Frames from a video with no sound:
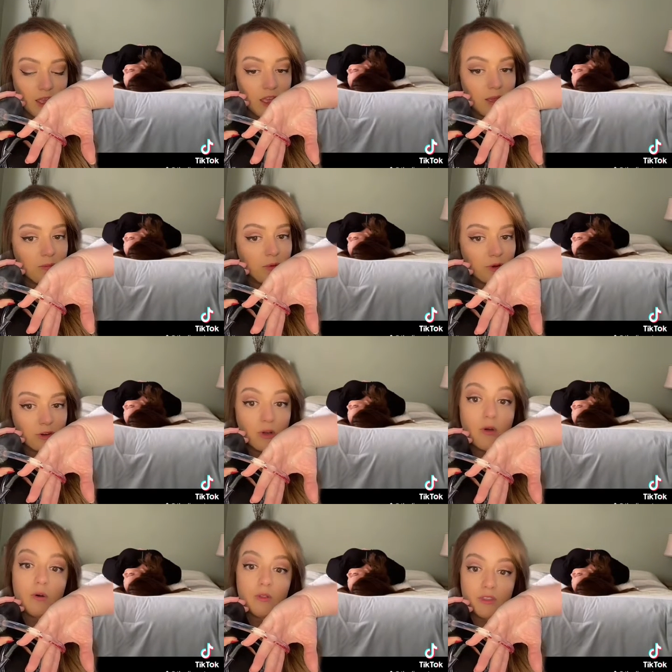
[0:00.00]
Important to
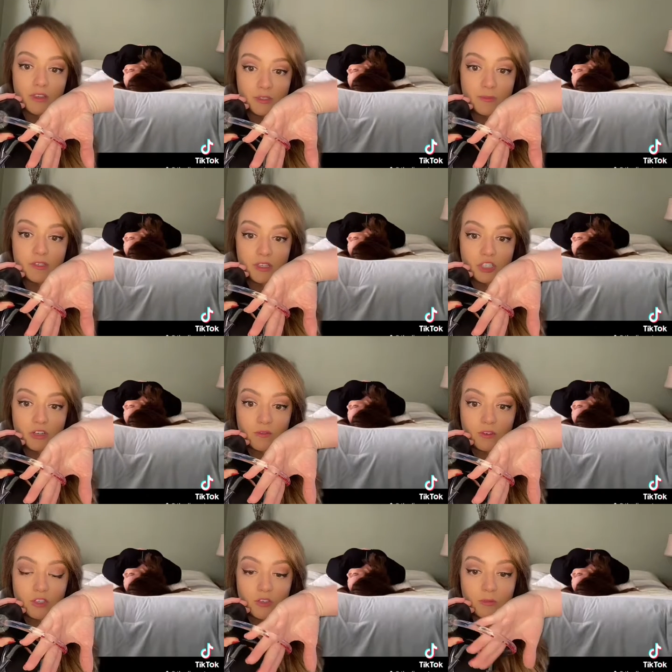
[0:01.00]
hold this position
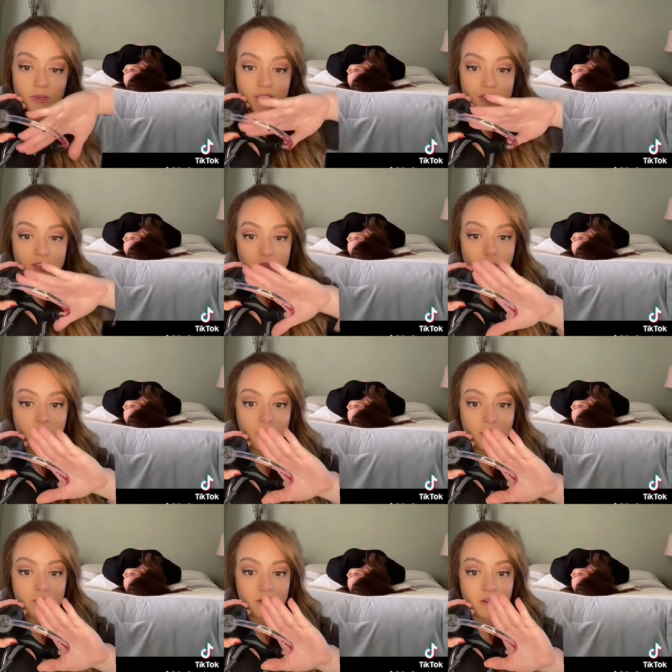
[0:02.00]
for two minutes as well,
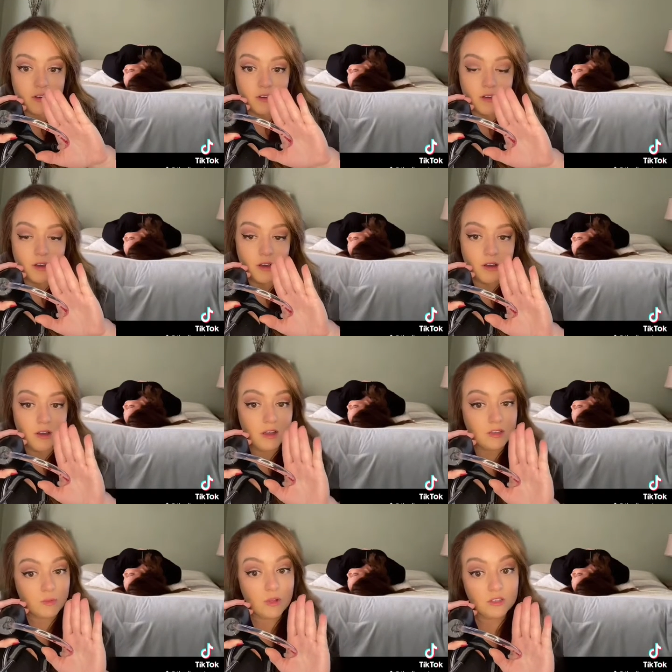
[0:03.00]
as long uh,
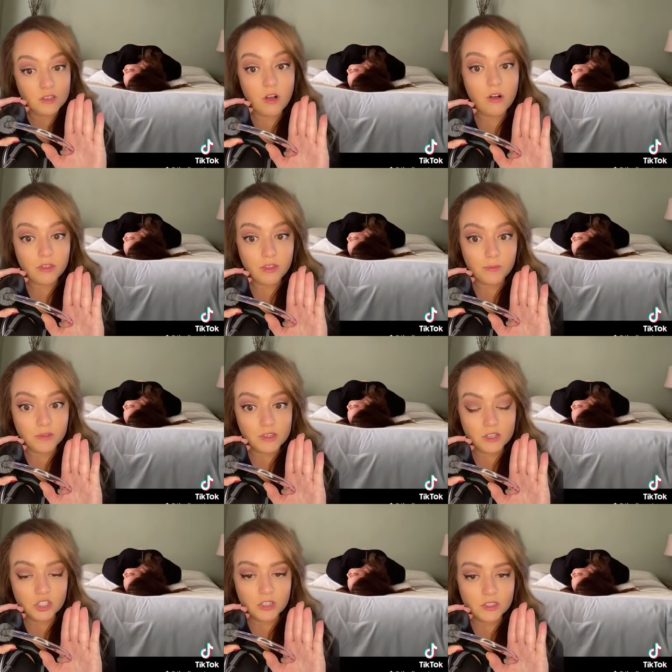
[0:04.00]
as well as all the
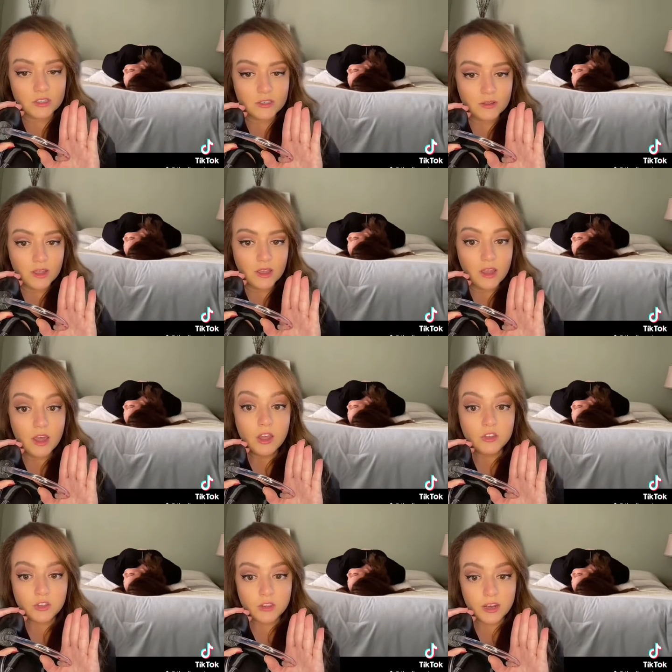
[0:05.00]
positions.
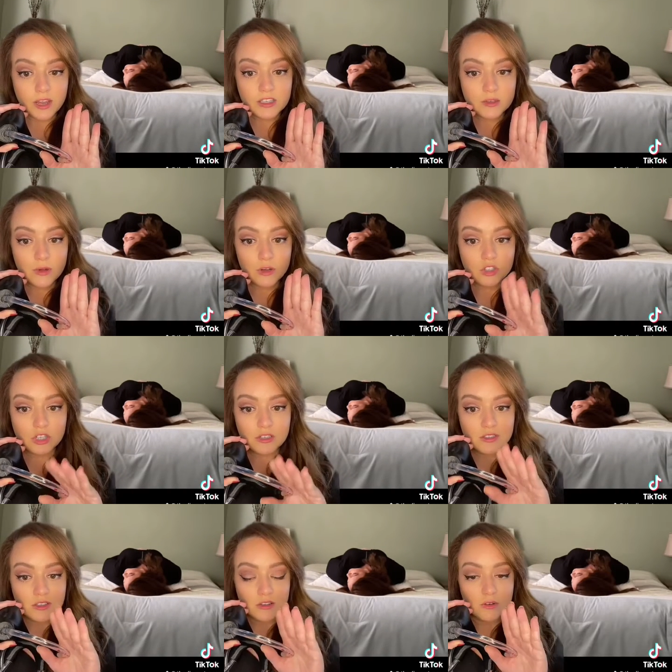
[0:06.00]
So the next motion
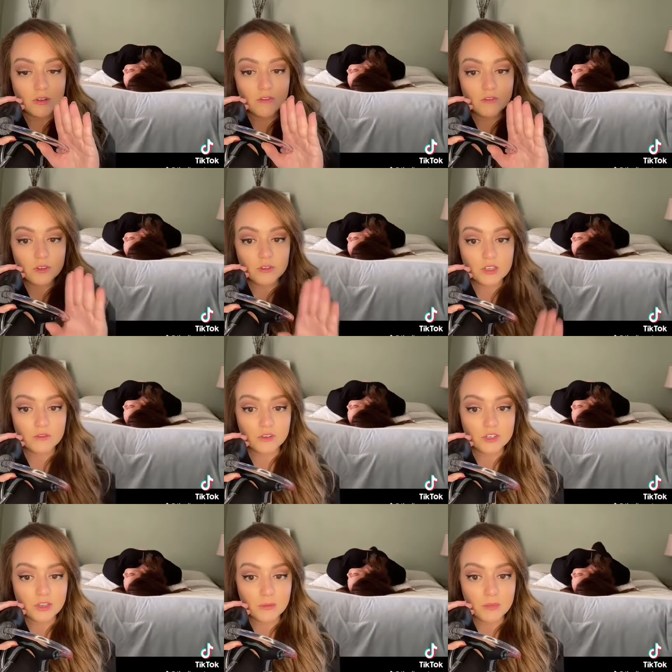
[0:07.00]
is a little confusing for
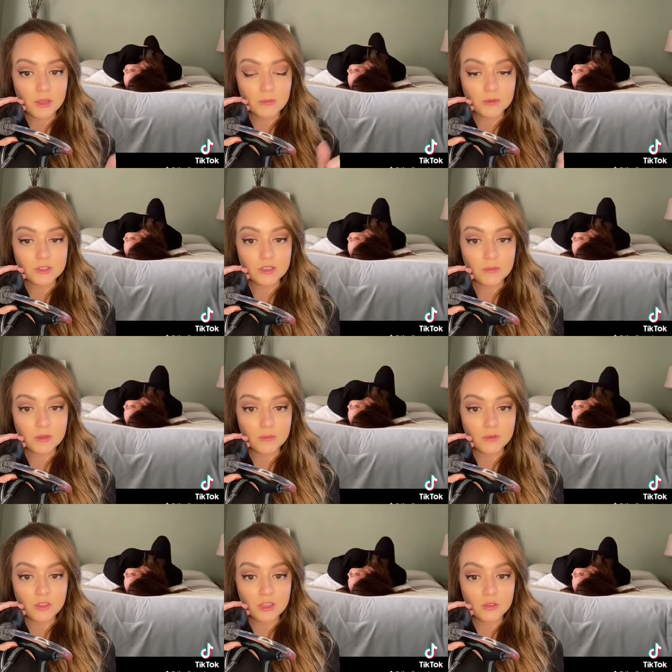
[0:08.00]
some people. Some
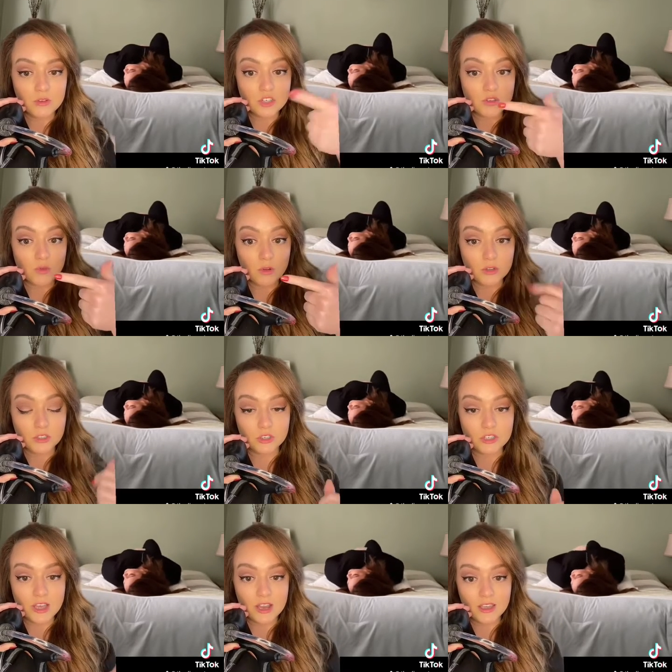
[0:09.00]
people think you just roll on your
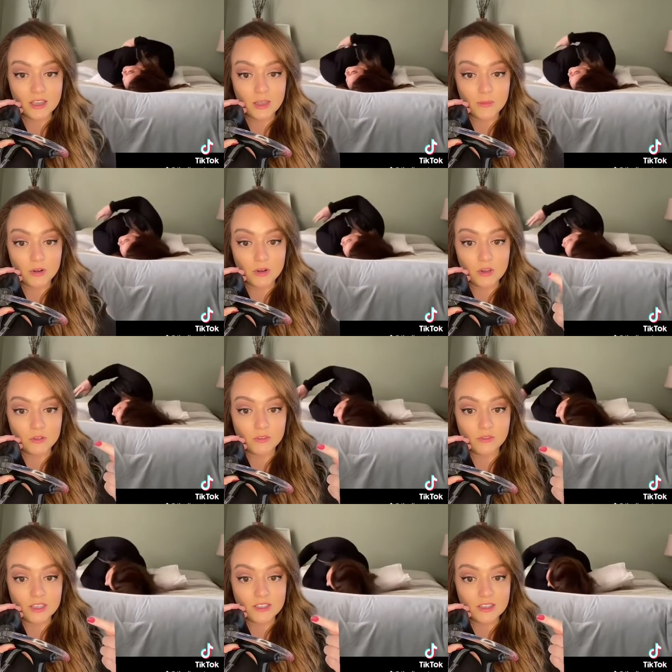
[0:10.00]
side and keep your nose
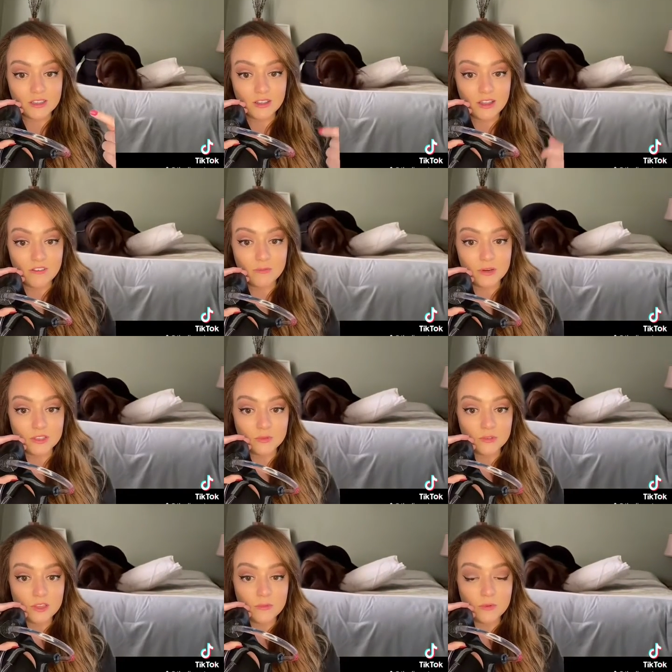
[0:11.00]
facing the left, but it's
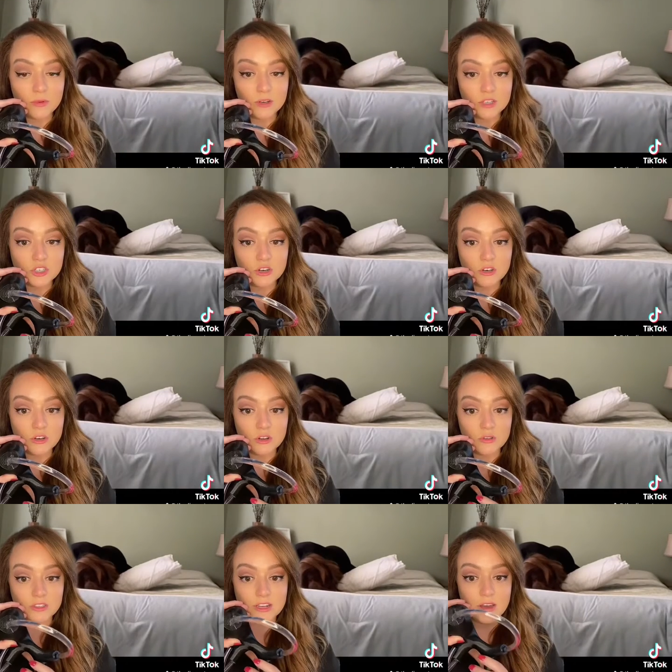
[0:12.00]
really important to turn your
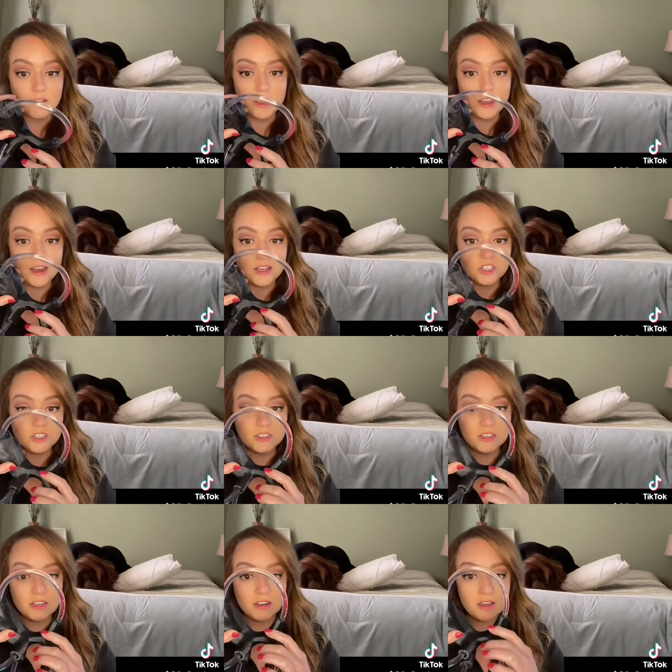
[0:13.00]
nose down like I just
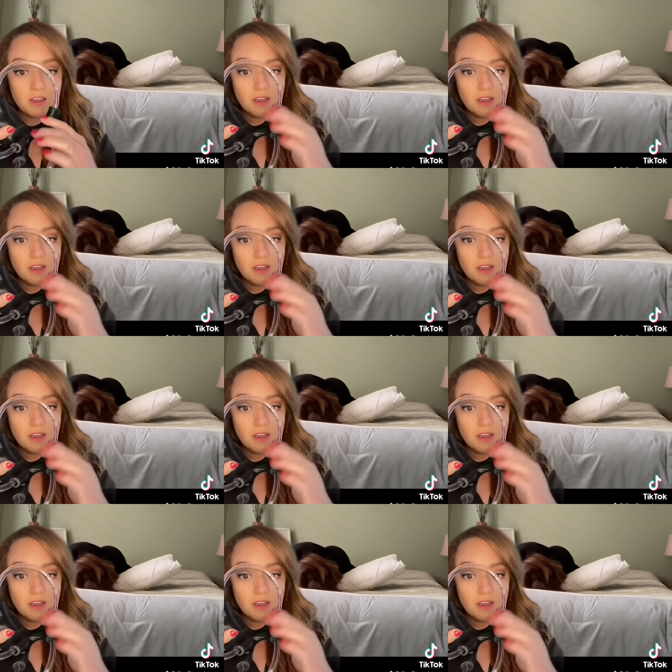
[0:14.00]
did